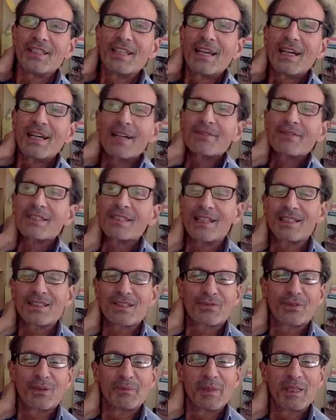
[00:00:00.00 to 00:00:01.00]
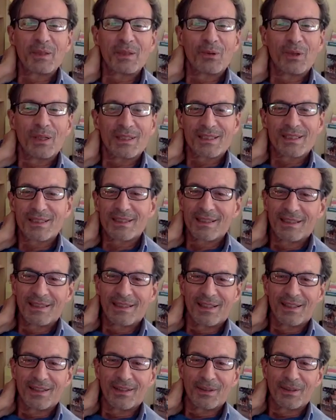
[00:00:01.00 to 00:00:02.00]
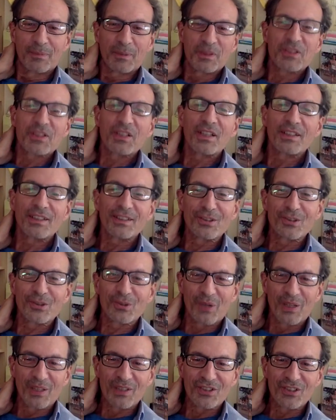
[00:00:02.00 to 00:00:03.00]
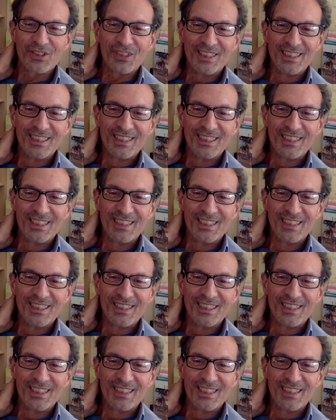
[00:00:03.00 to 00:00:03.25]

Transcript: have sense for me was uh, the percentage question.